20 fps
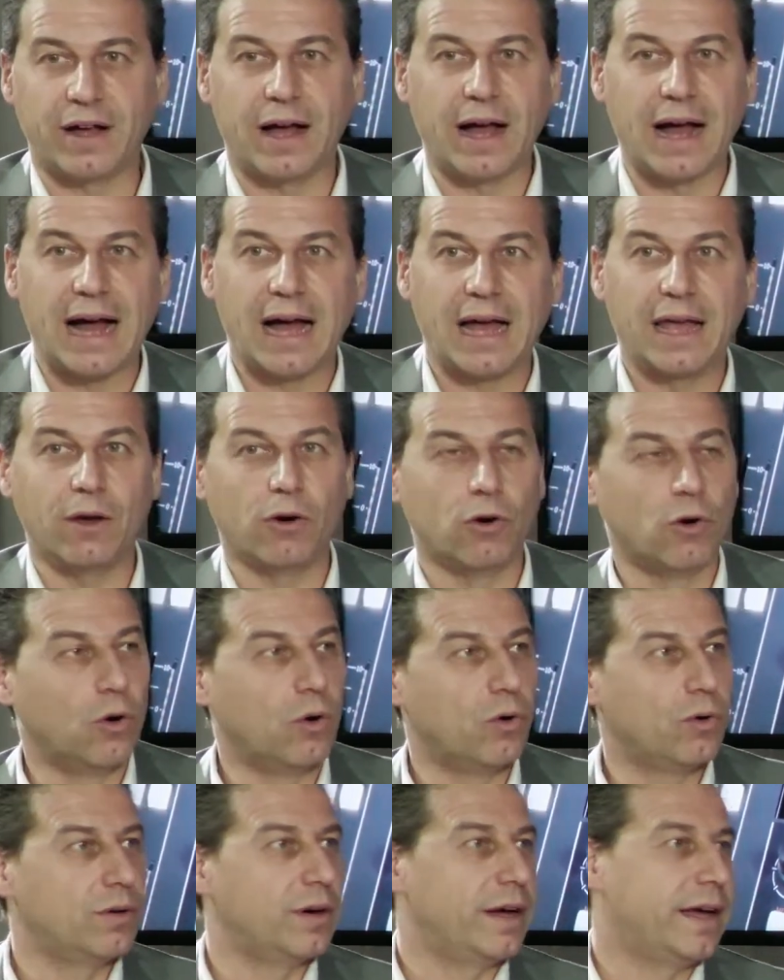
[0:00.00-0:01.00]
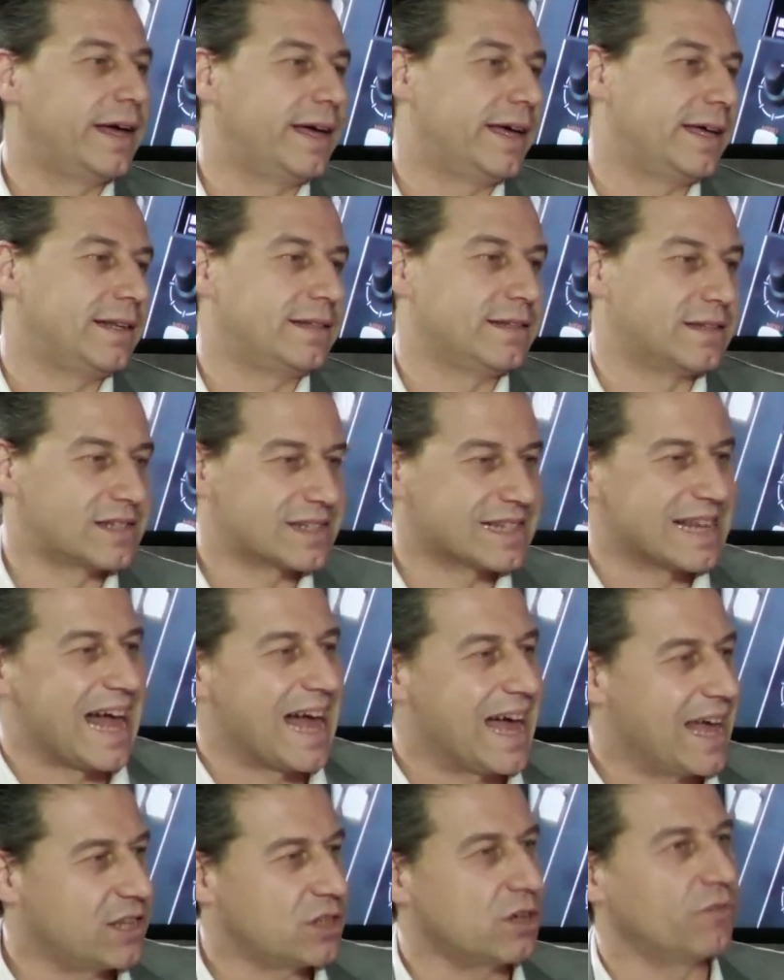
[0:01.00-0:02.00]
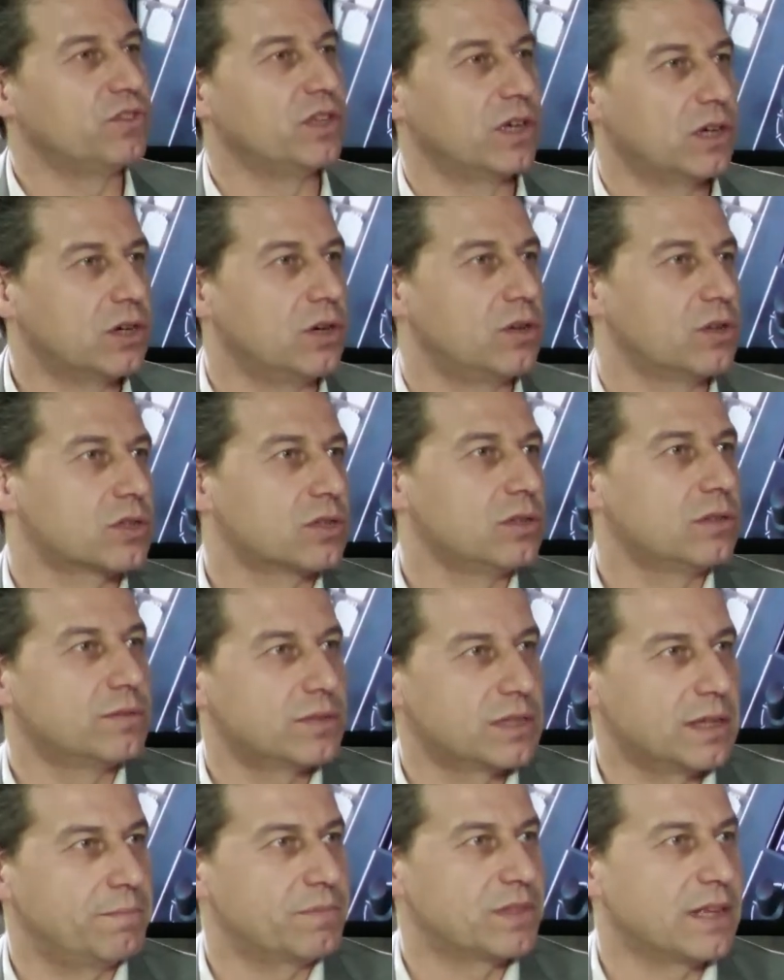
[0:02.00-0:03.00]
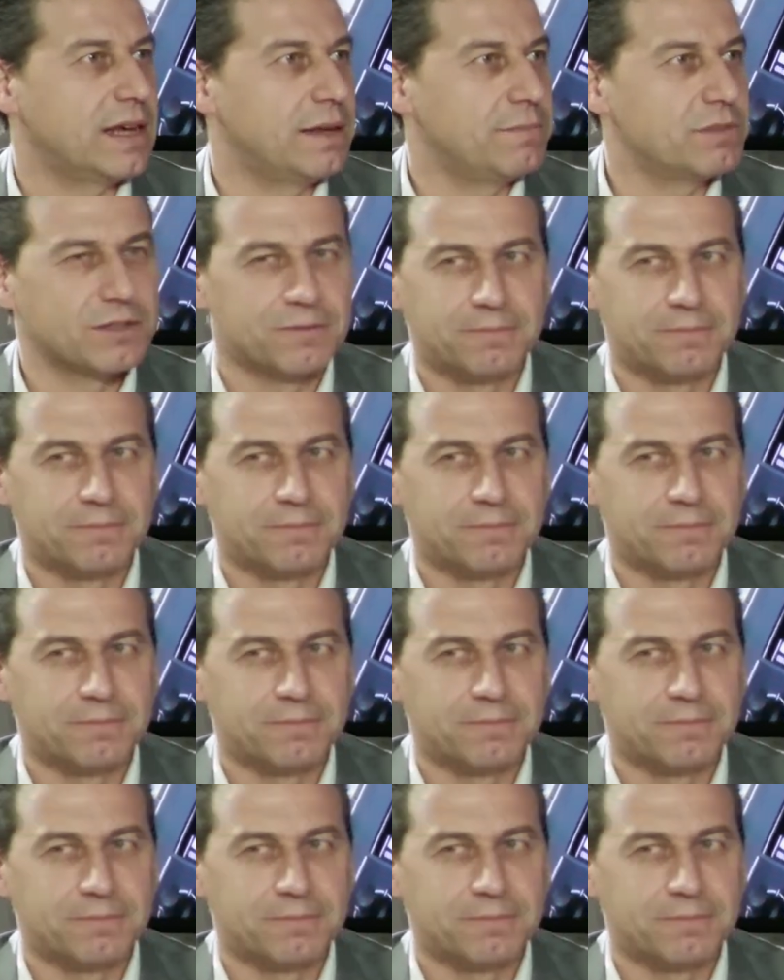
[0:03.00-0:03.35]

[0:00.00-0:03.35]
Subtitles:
I/O and size of the console sometimes.